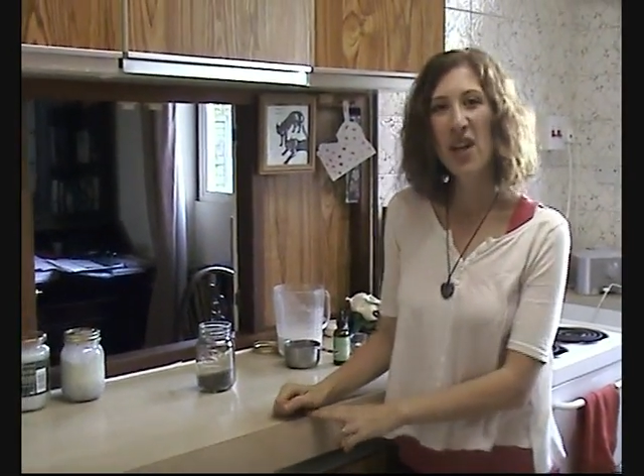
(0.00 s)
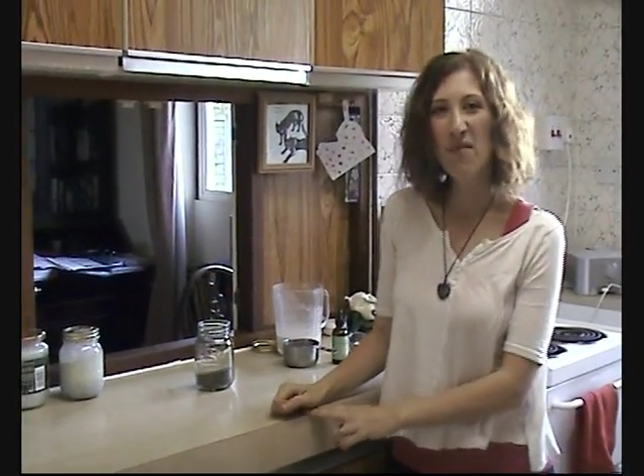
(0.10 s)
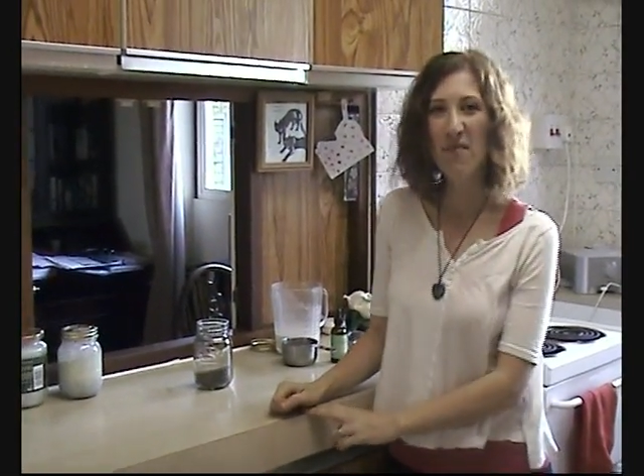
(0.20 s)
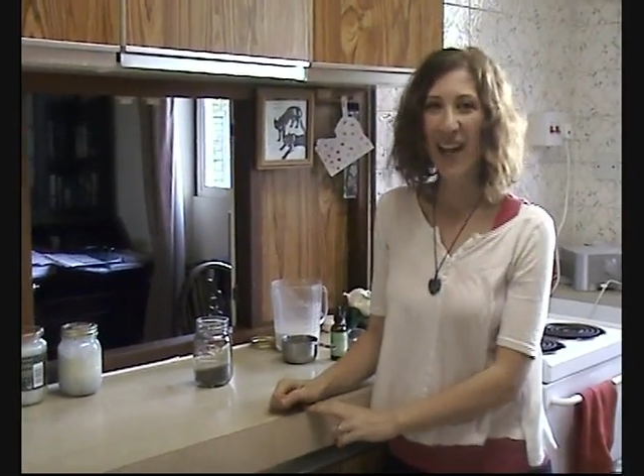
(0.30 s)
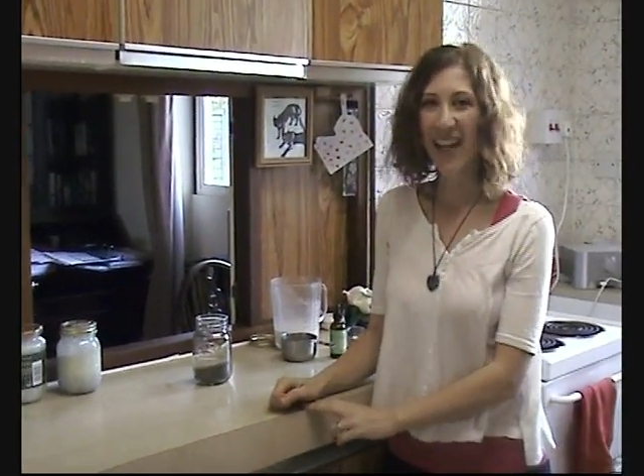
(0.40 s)

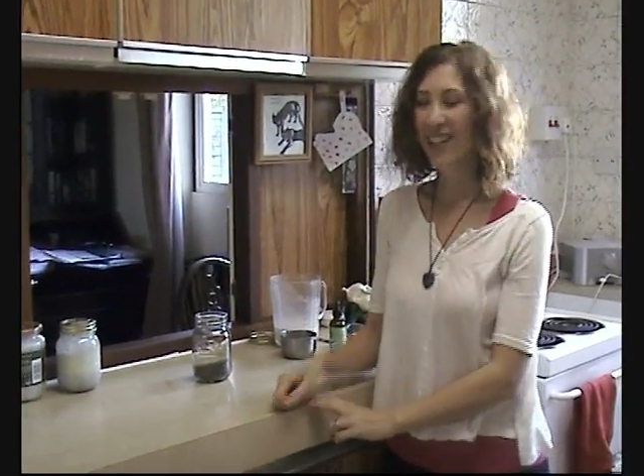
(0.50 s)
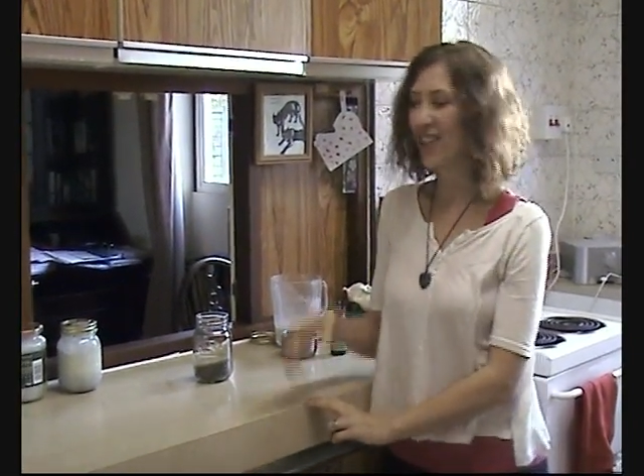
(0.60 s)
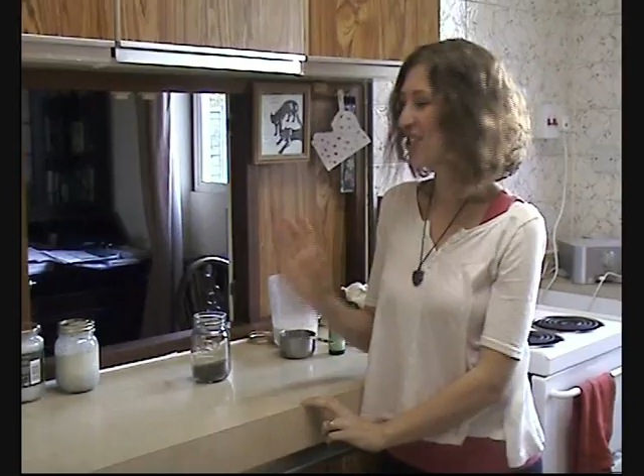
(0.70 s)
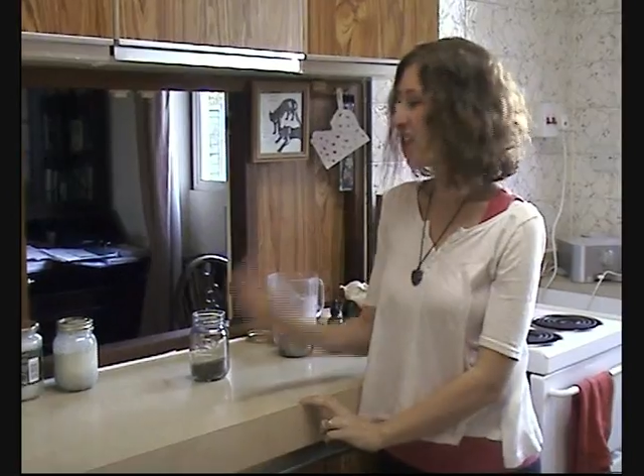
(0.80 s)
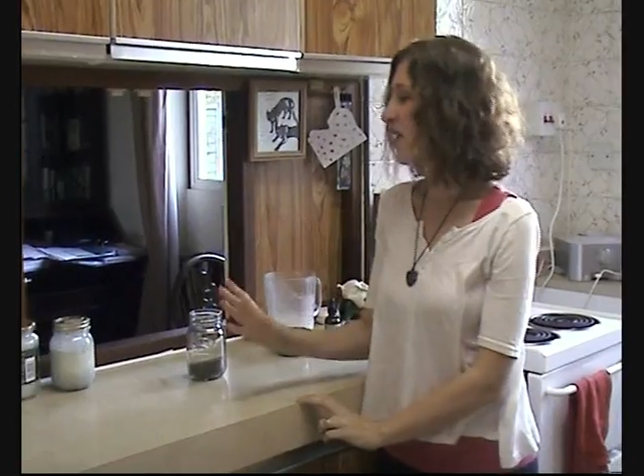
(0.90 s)
come back and
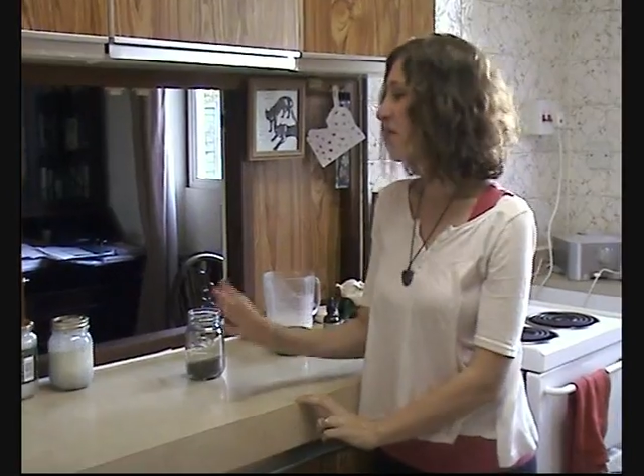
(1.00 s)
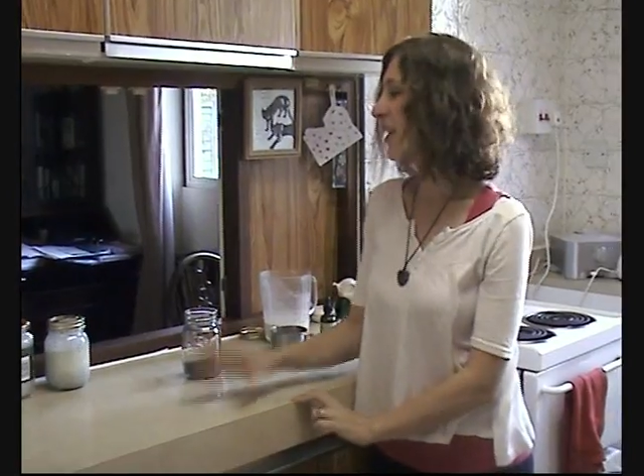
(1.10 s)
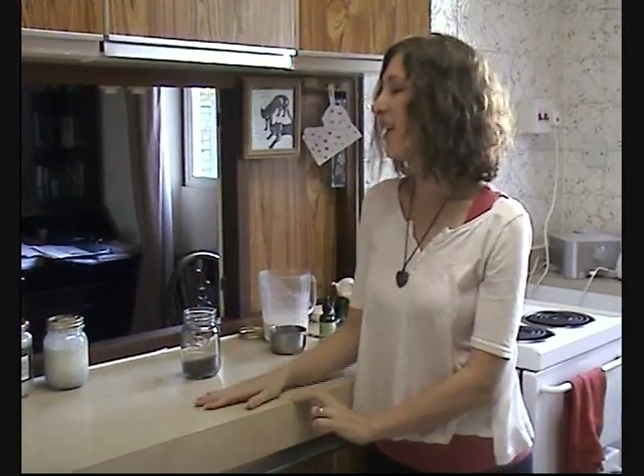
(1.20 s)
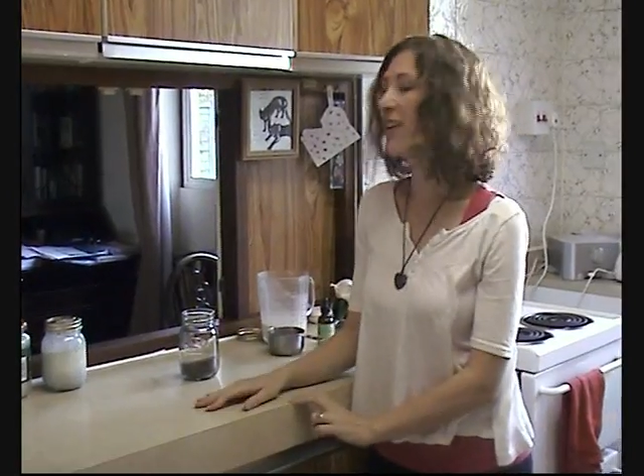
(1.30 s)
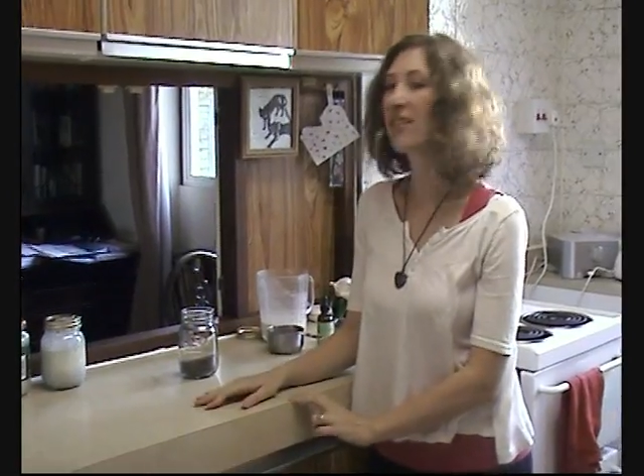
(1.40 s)
I'll show you what
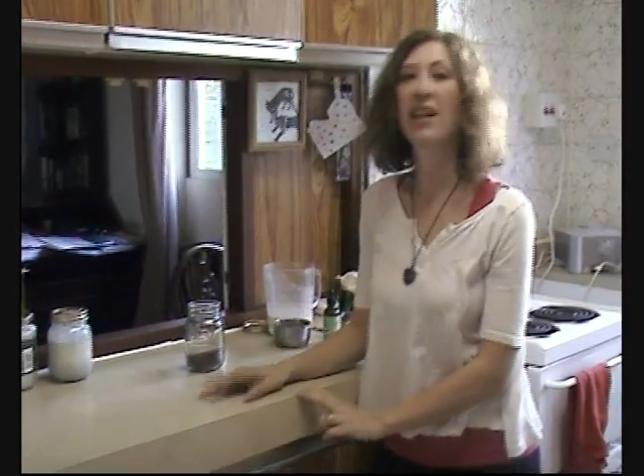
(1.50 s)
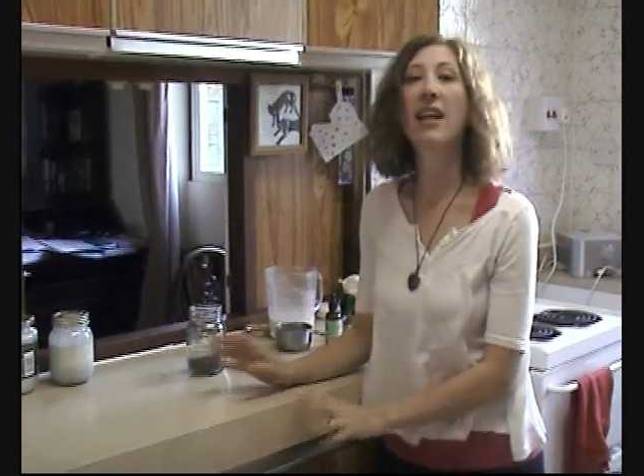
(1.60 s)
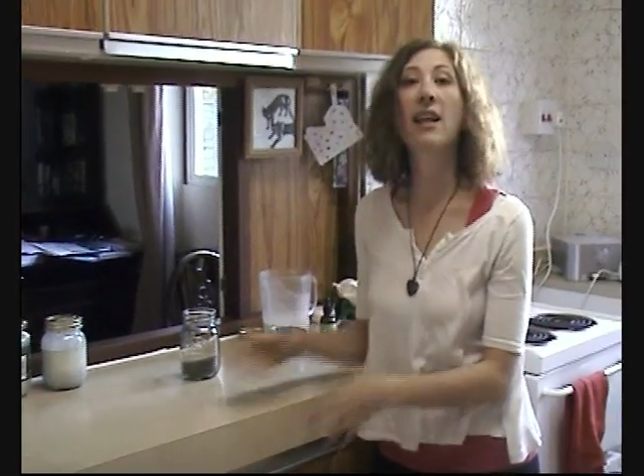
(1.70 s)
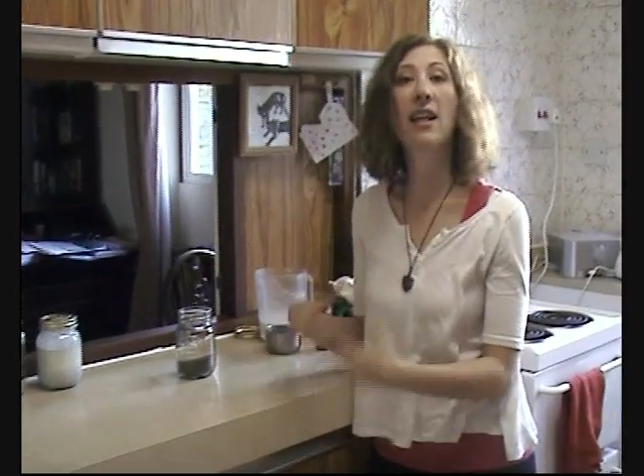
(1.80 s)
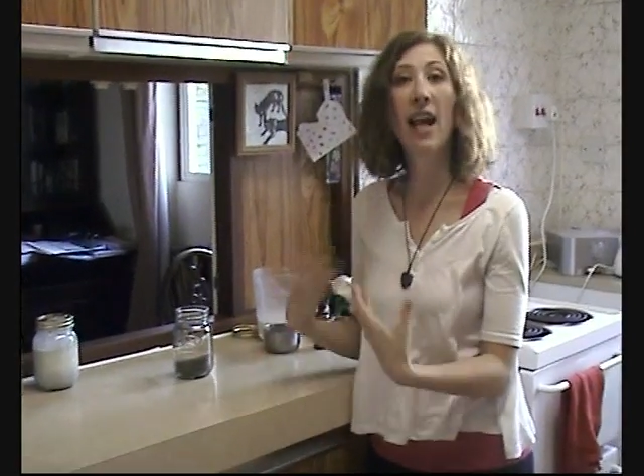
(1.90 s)
it looks
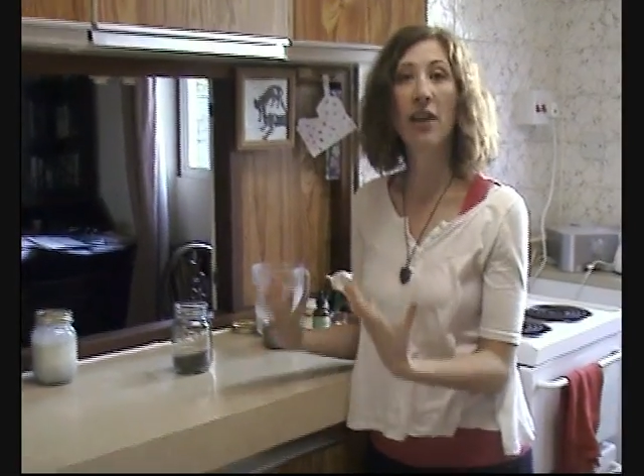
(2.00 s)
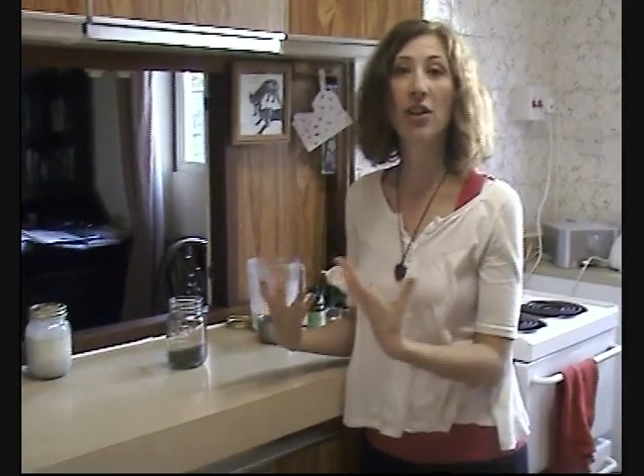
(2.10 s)
like and how